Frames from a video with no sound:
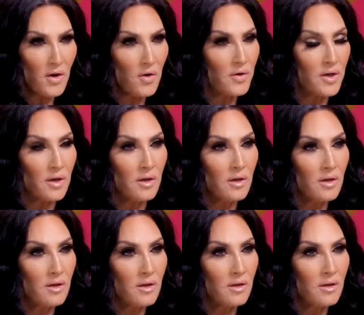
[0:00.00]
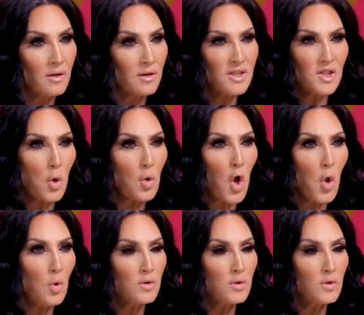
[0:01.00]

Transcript: Weird. So and old.